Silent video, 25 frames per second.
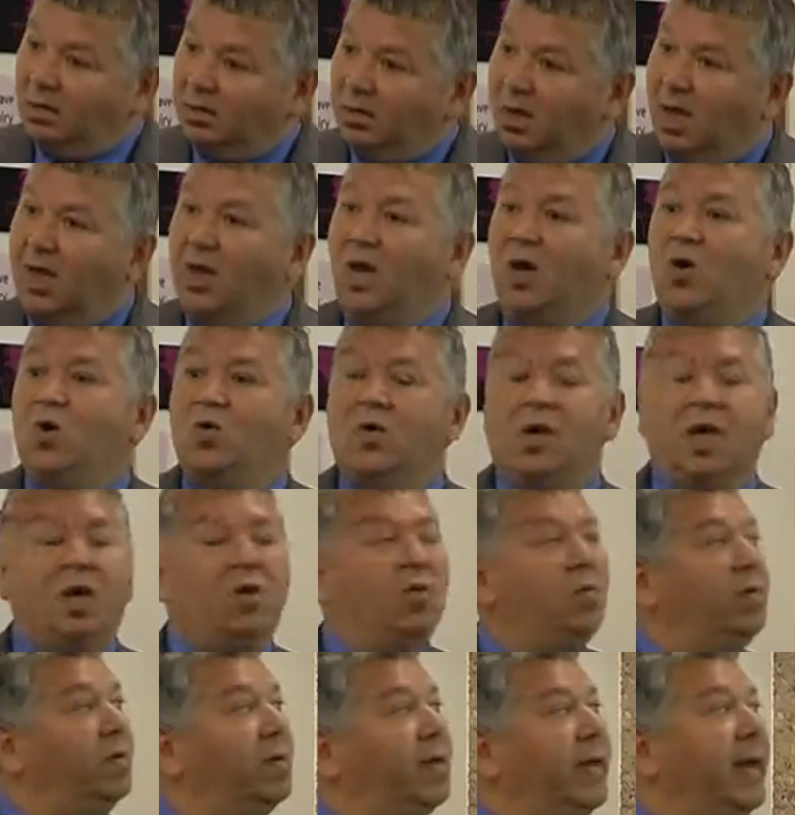a
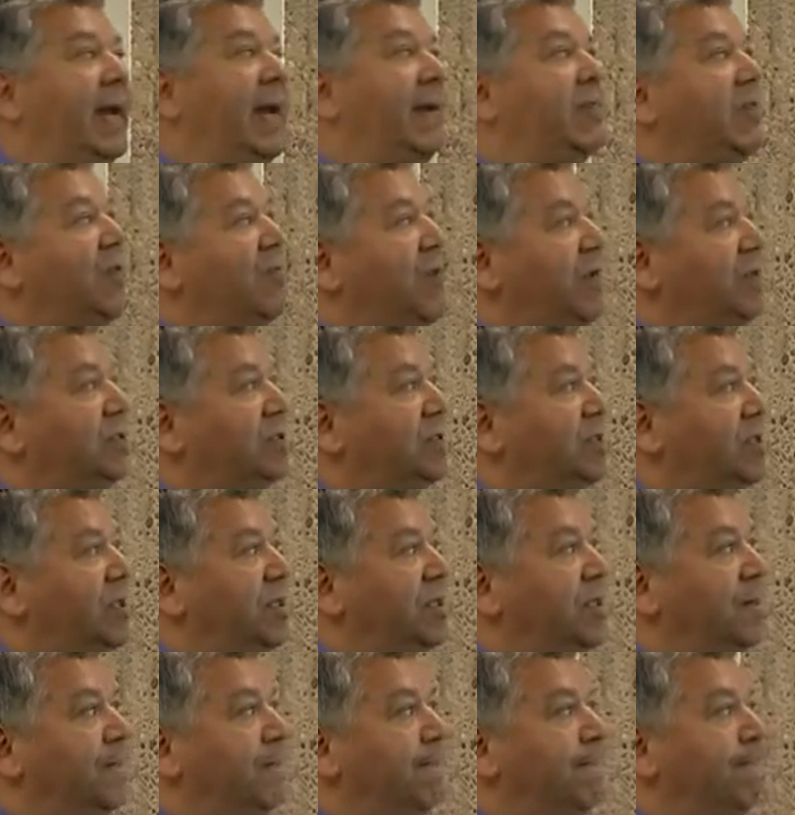logo can be registered.
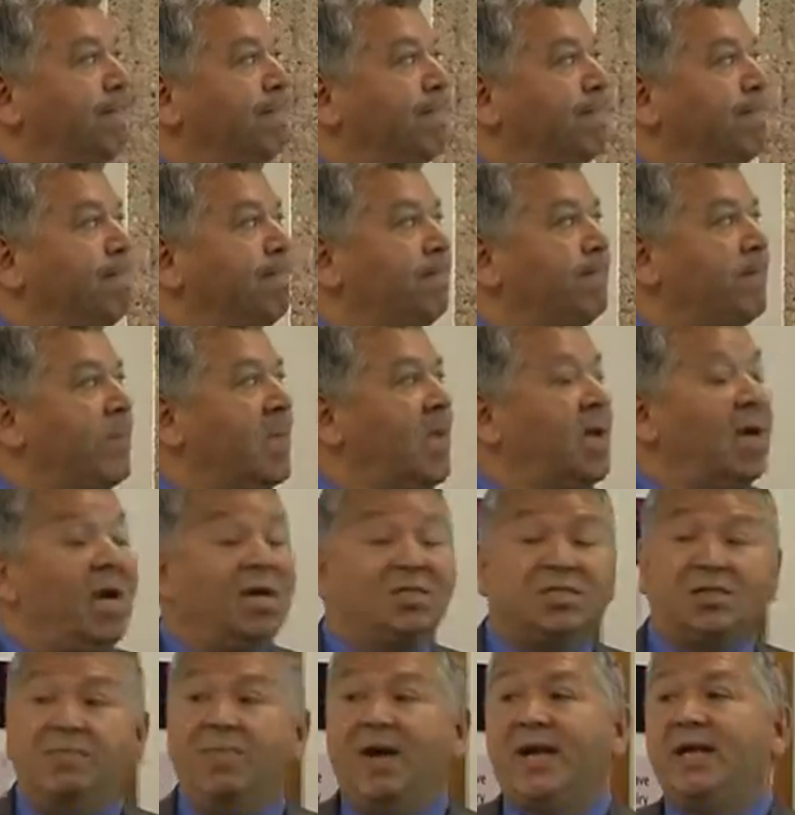A
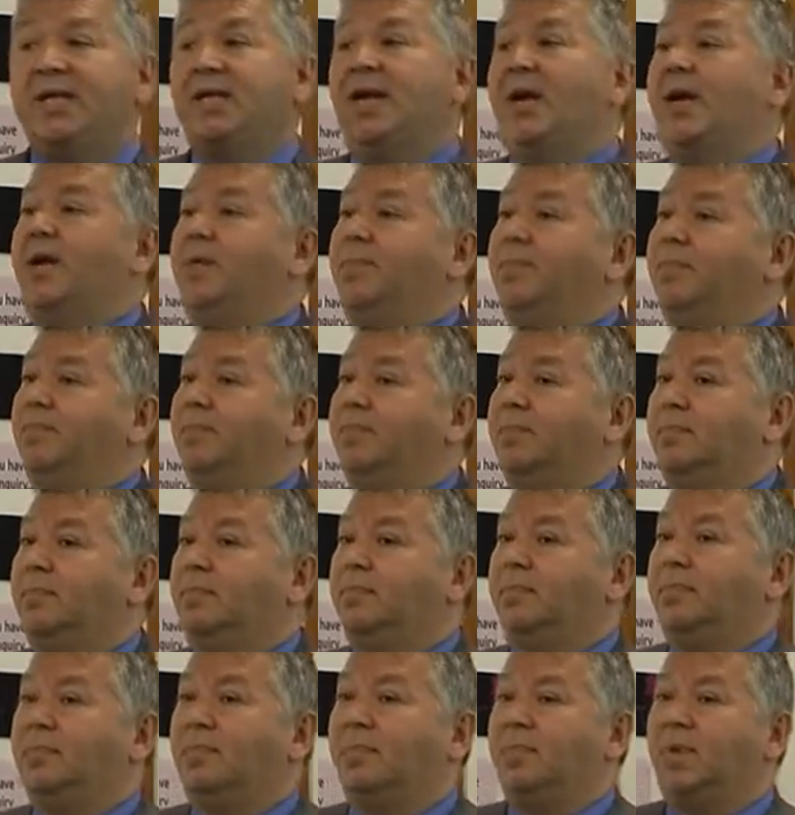domain name,
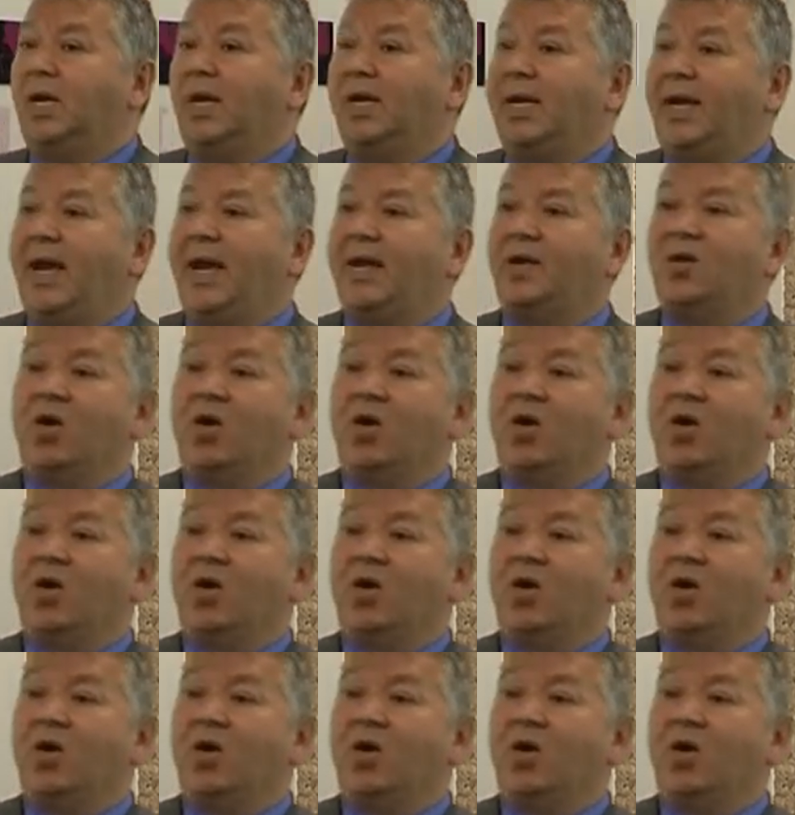again,